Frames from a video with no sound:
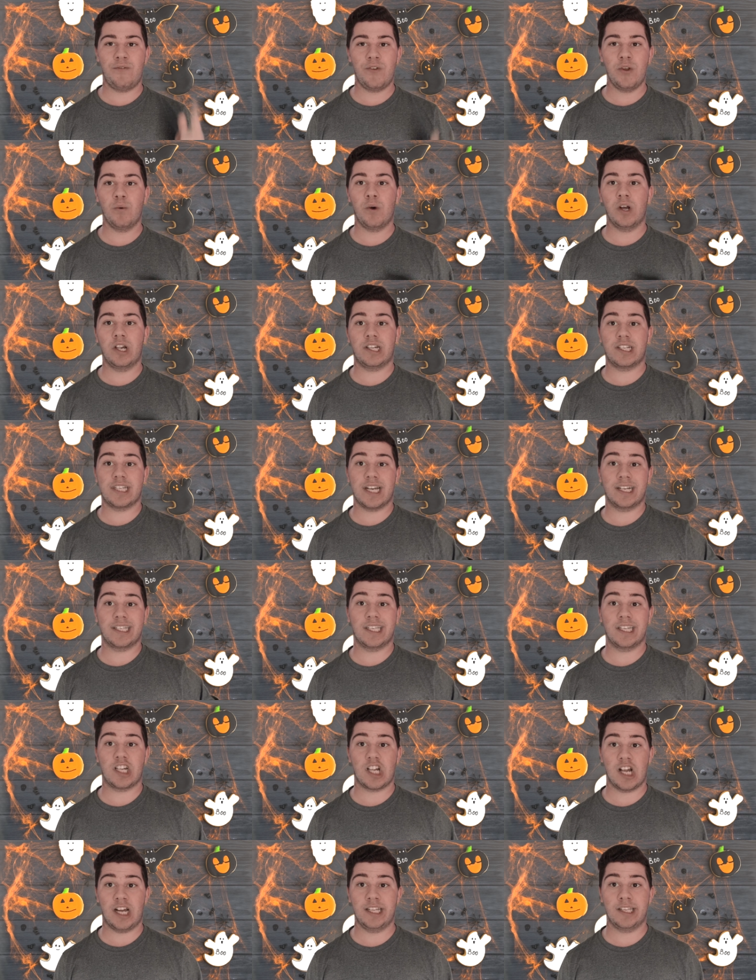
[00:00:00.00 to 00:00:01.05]
you watch
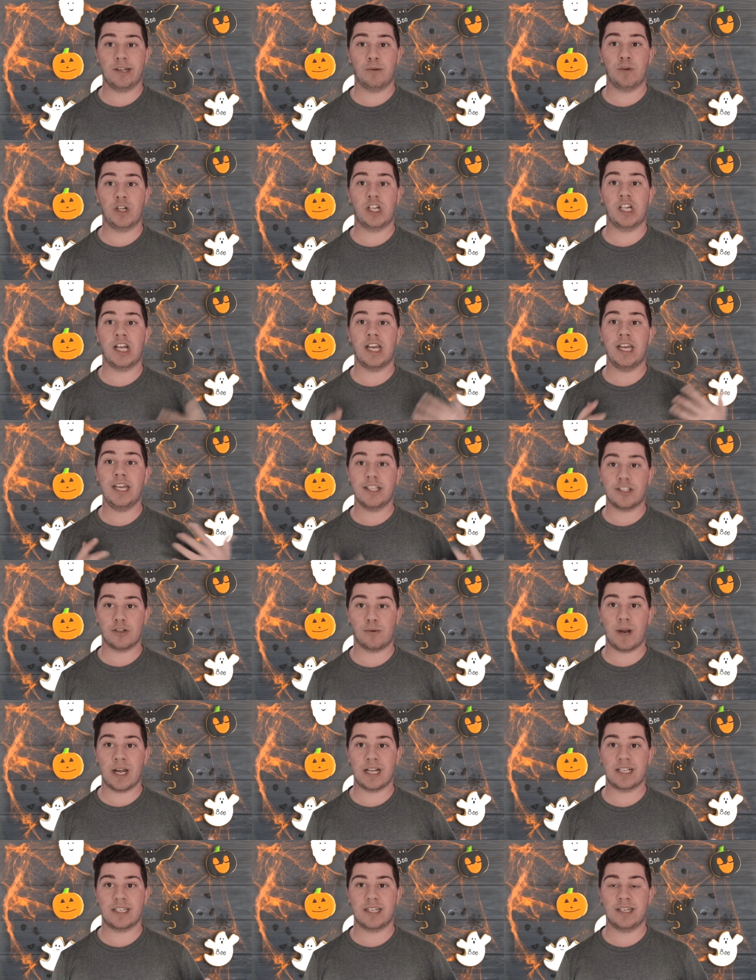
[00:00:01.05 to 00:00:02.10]
Texas Chainsaw, which he
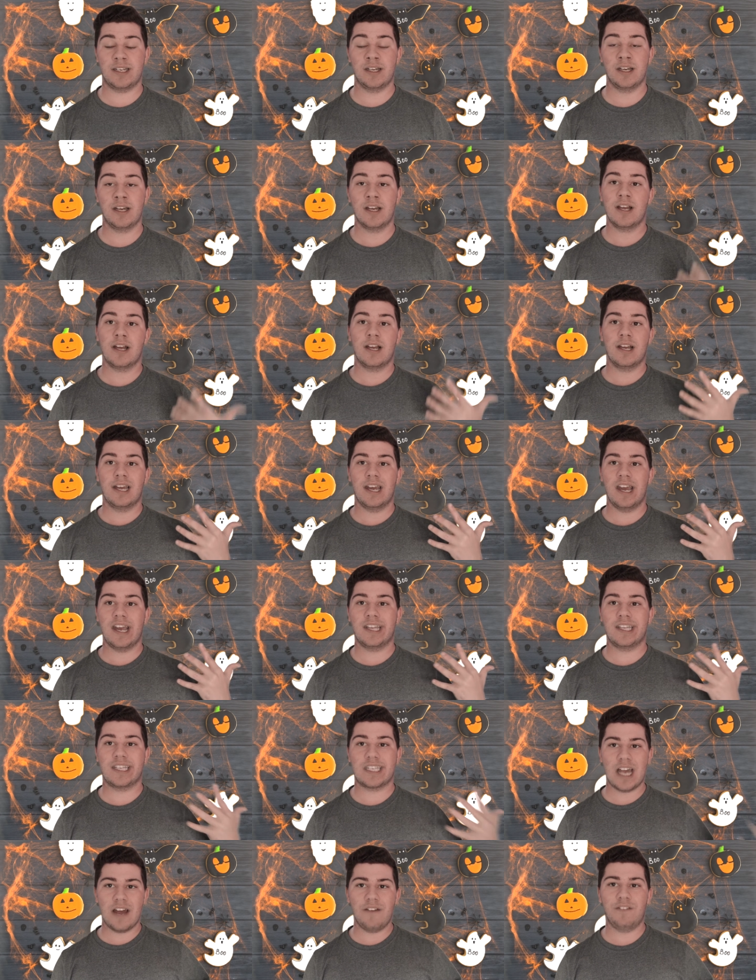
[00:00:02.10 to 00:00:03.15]
directed,
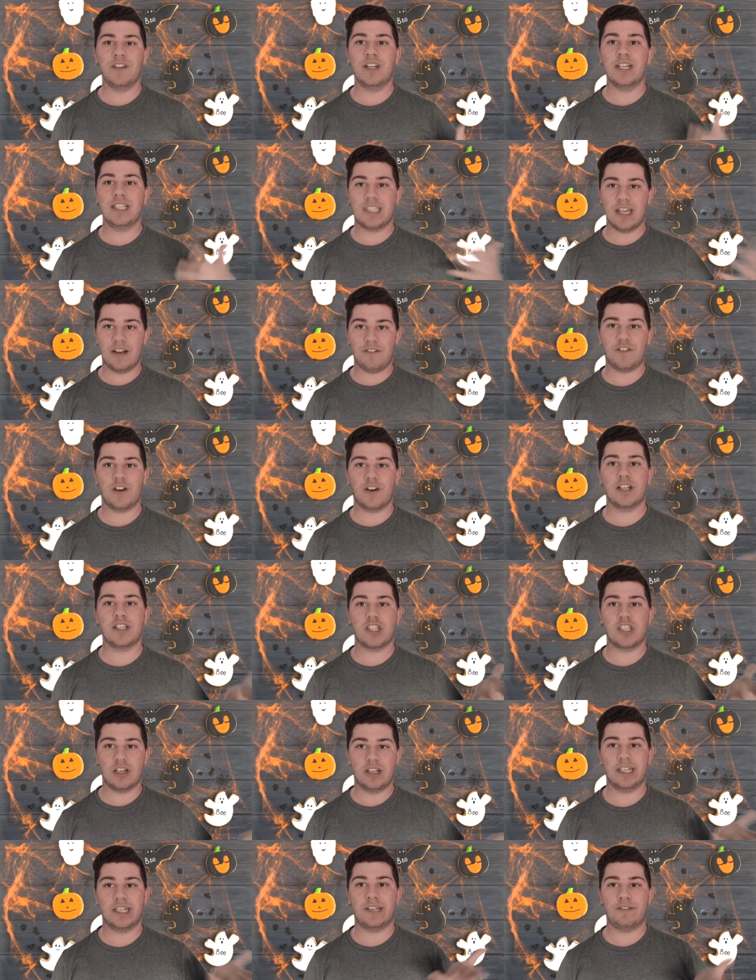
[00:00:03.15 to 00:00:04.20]
it's definitely different
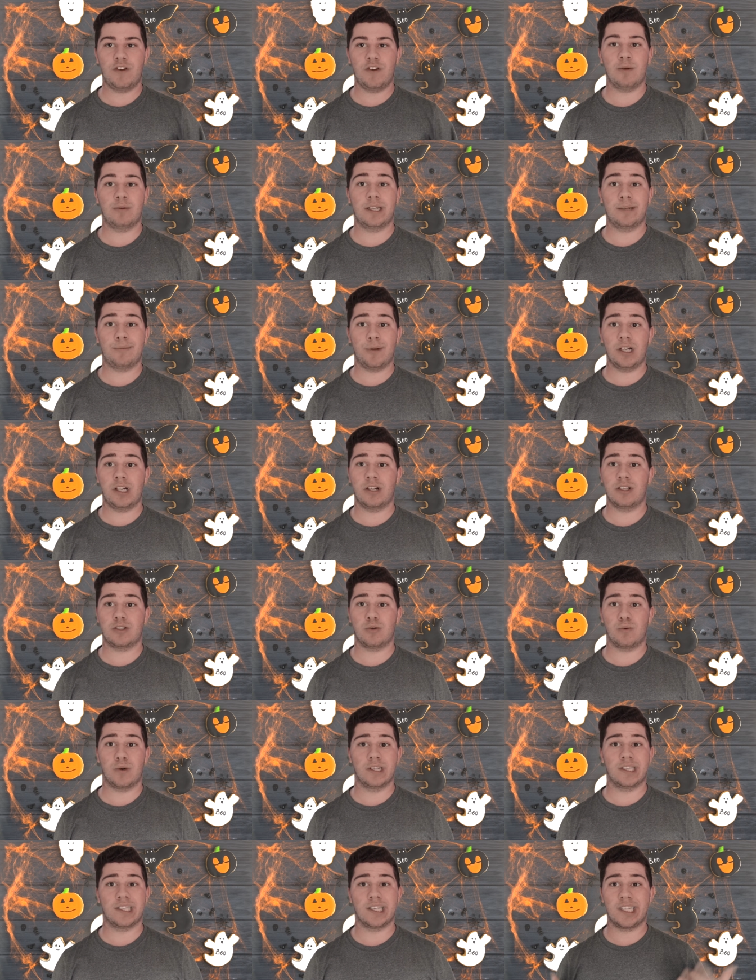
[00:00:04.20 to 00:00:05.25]
to this film, especially
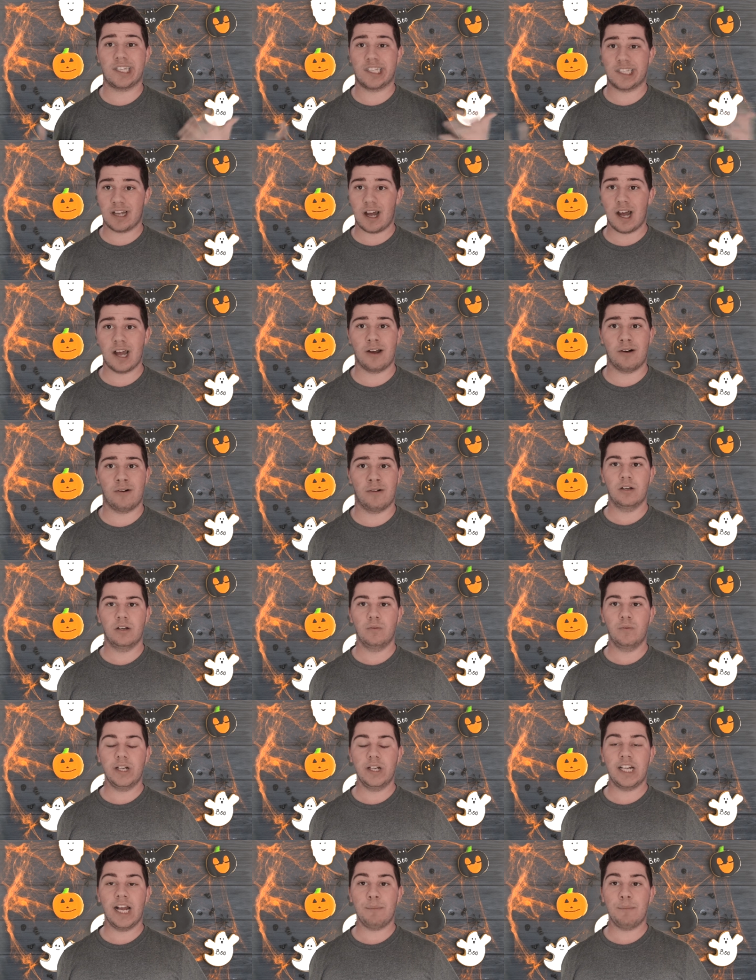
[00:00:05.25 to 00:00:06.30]
towards the style.
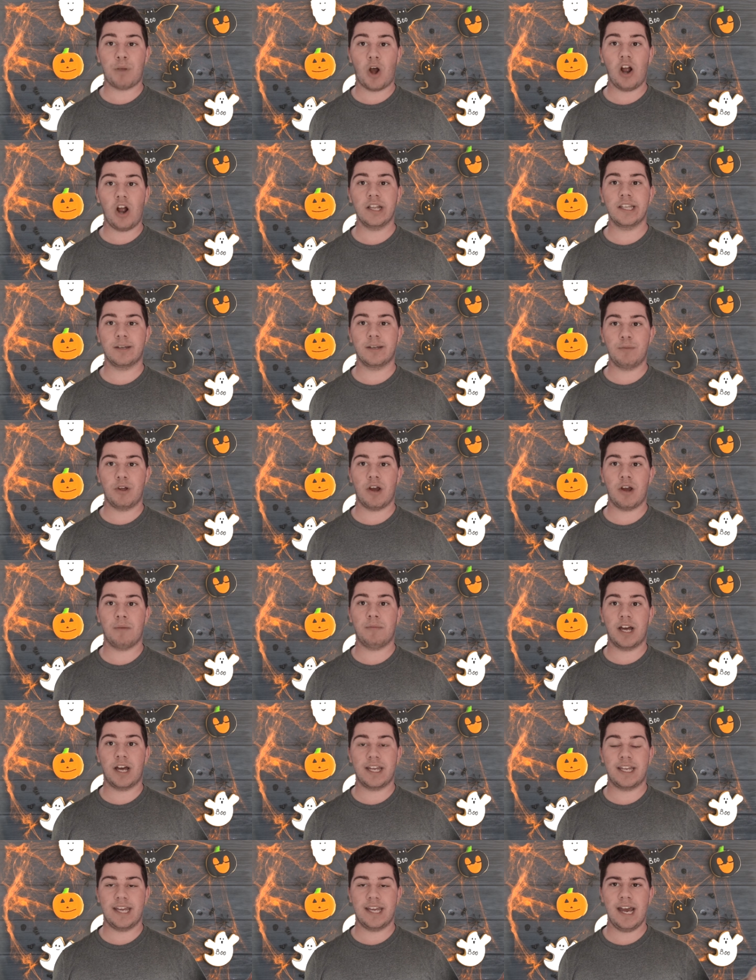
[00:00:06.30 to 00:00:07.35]
Which at parts of the movie, I'm
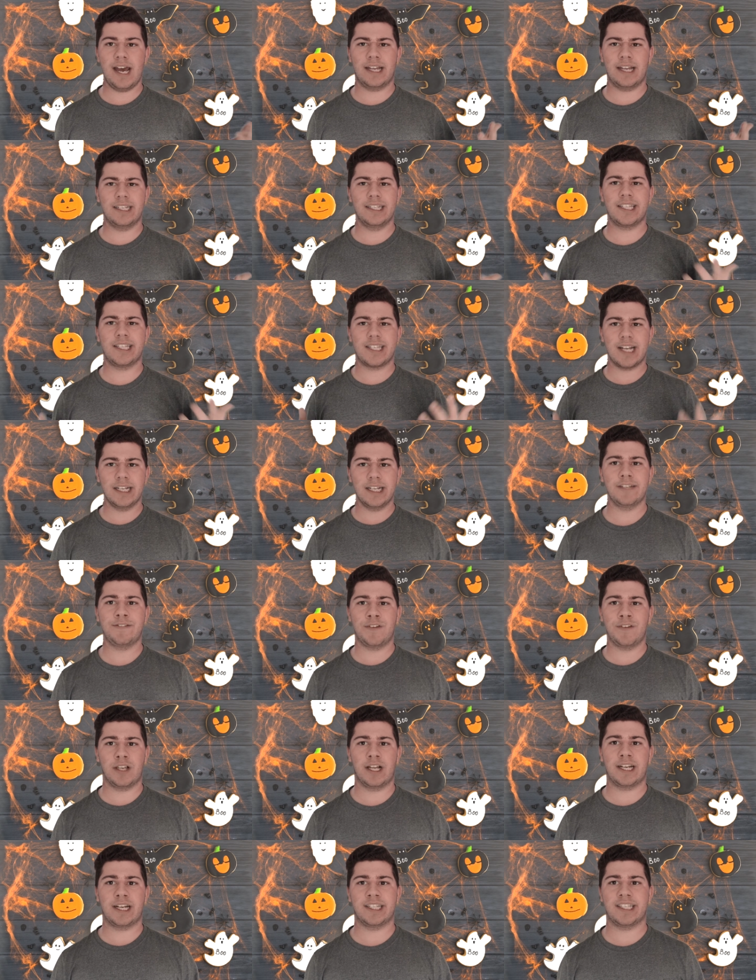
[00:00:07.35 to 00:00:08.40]
like, yeah, this does
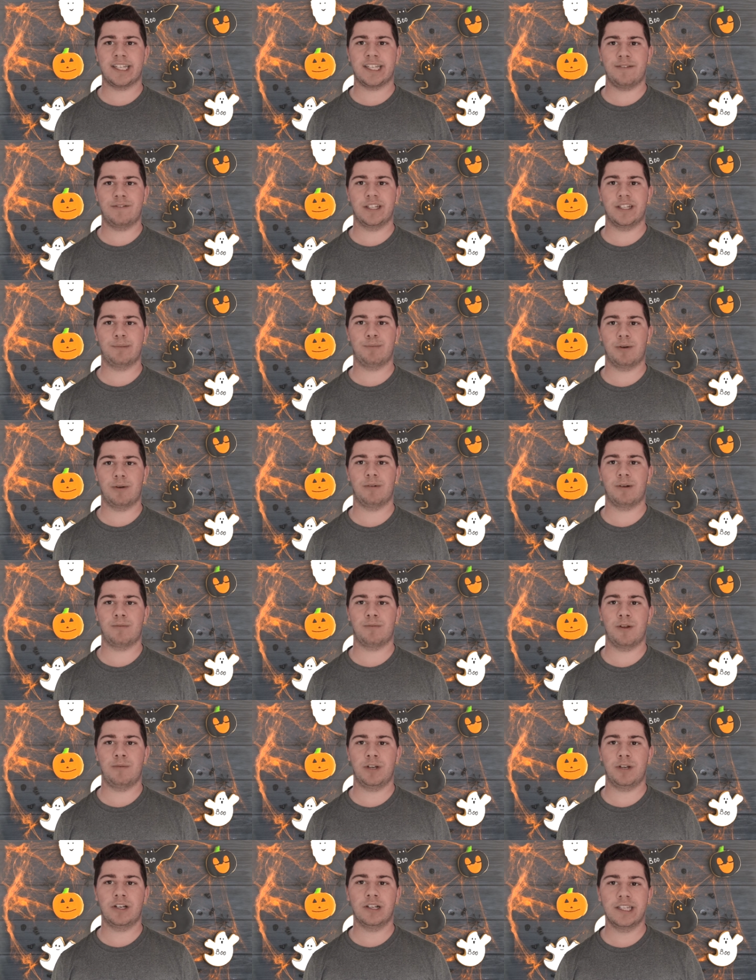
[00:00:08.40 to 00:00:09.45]
feel like a Steven Spielberg
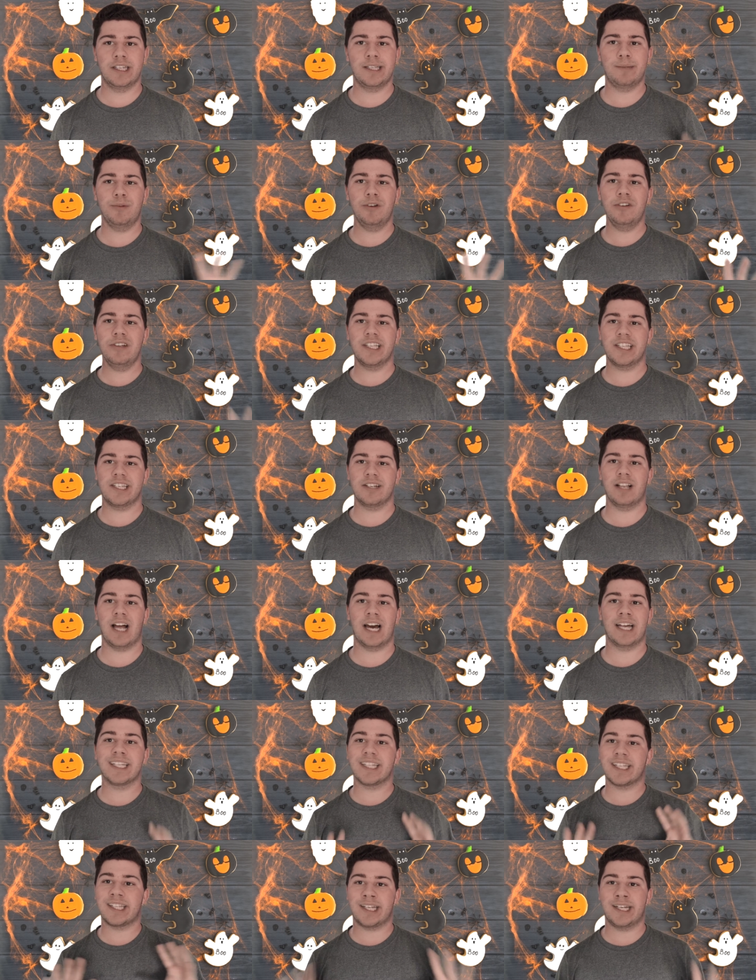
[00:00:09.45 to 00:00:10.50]
movie because this movie still
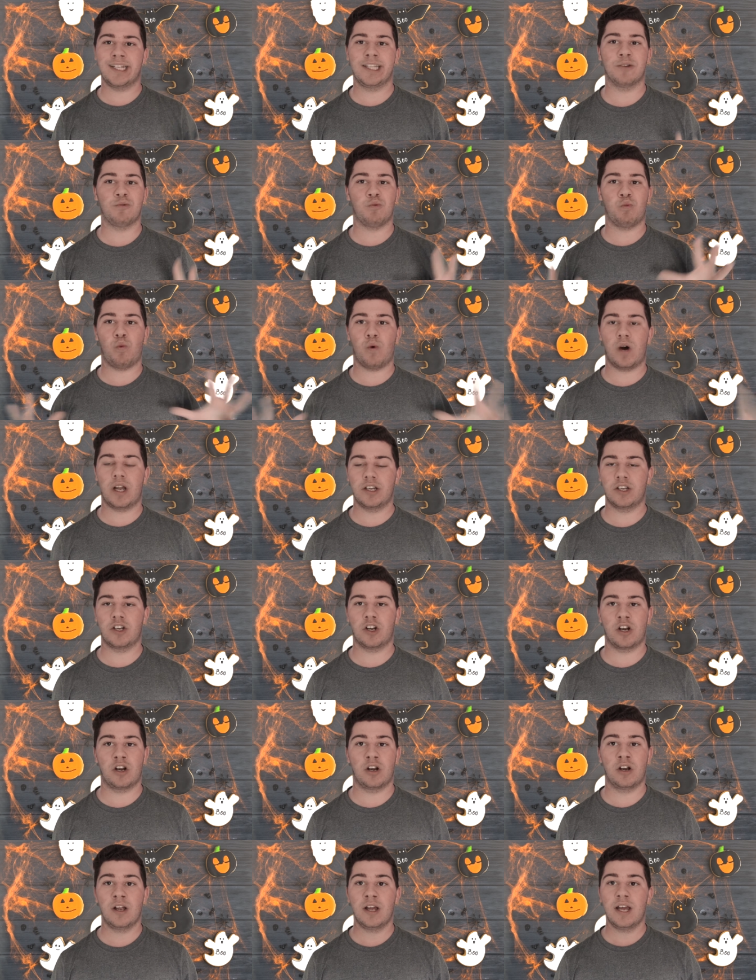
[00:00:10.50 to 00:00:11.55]
has a sense of
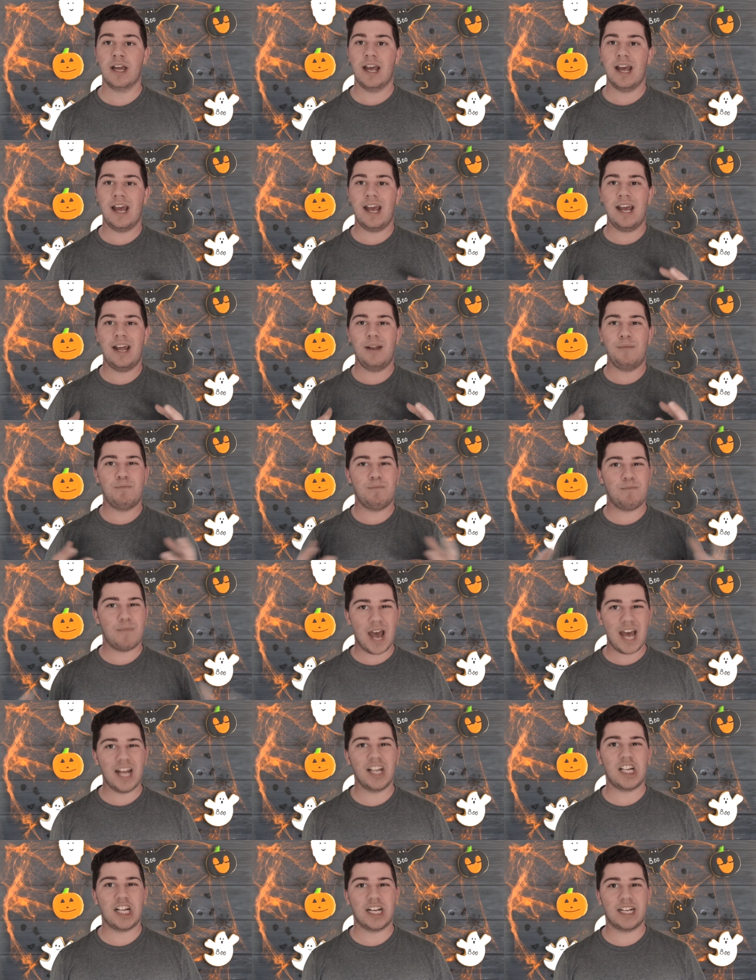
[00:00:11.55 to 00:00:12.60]
wonder and
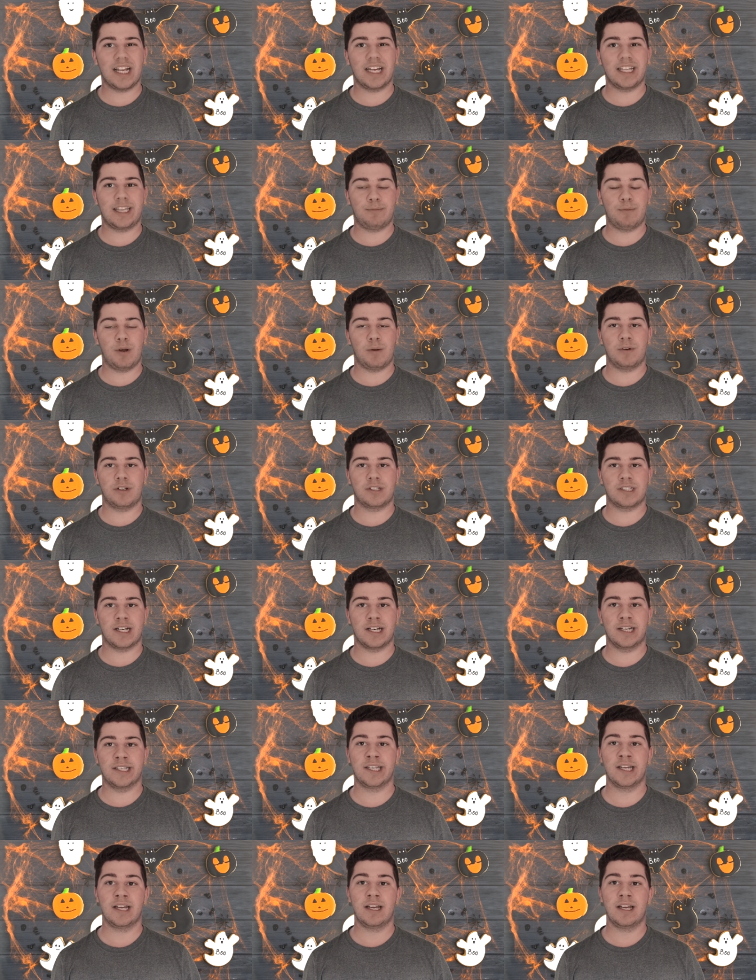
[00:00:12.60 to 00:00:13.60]
magic that Spielberg does.